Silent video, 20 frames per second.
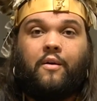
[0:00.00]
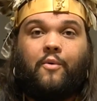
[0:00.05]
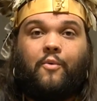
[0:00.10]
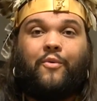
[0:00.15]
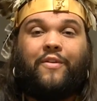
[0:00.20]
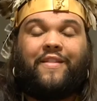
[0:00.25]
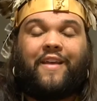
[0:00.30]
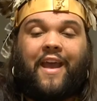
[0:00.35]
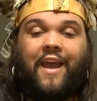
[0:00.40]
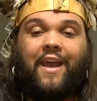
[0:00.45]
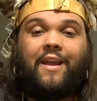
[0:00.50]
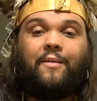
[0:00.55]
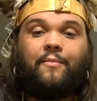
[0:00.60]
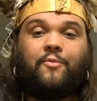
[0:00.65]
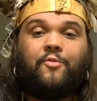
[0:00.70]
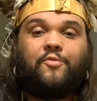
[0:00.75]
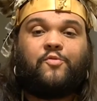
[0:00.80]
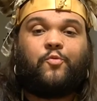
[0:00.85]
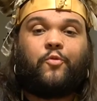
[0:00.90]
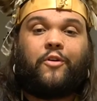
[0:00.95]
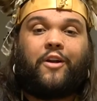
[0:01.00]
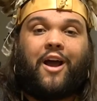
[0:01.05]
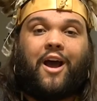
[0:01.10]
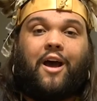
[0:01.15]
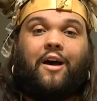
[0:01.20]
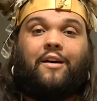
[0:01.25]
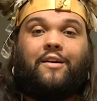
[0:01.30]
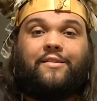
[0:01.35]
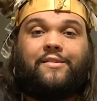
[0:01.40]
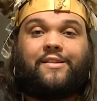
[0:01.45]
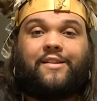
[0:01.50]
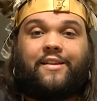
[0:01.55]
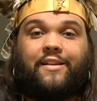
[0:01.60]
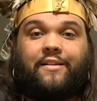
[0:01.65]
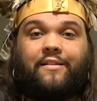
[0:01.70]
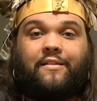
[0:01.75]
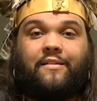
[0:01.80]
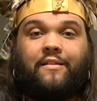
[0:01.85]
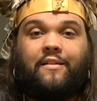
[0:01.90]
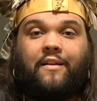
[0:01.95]
When the animals were not
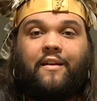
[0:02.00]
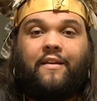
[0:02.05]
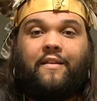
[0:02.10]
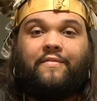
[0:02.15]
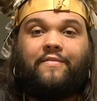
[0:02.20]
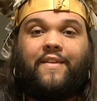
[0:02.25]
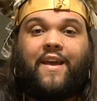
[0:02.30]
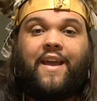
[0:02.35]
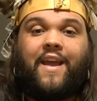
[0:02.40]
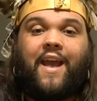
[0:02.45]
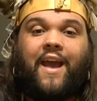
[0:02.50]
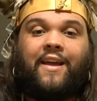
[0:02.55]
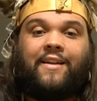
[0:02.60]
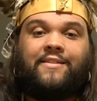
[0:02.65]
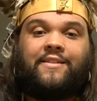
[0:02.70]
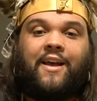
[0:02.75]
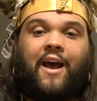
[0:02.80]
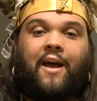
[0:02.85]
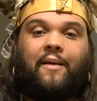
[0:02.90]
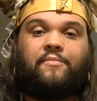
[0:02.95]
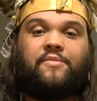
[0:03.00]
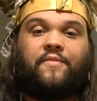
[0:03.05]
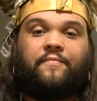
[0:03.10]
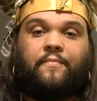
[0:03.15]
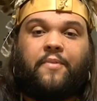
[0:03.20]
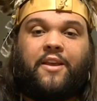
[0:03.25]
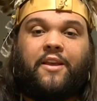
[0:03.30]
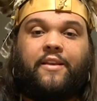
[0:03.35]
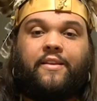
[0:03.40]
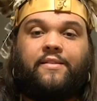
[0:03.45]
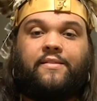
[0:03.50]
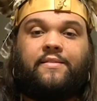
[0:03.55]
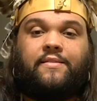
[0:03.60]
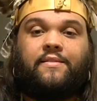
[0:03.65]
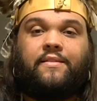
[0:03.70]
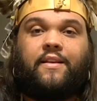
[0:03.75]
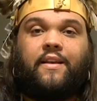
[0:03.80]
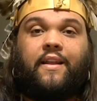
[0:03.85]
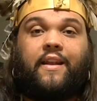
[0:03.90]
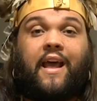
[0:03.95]
hunting, they had times of
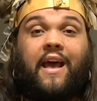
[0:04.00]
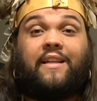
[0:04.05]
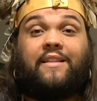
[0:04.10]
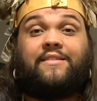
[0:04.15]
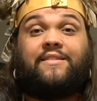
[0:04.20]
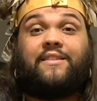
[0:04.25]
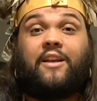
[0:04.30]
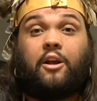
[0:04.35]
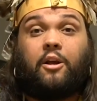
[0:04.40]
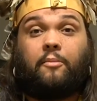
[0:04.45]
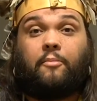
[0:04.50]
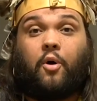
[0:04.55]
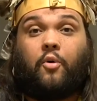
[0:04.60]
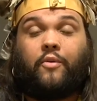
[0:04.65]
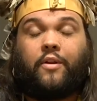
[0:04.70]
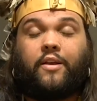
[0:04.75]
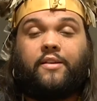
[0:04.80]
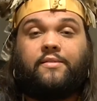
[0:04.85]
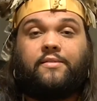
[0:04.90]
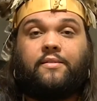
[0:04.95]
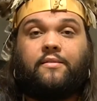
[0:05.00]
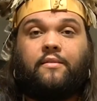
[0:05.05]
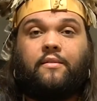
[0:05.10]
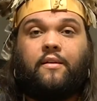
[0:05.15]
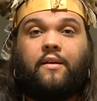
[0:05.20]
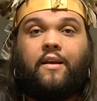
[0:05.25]
peace and had ceremonies.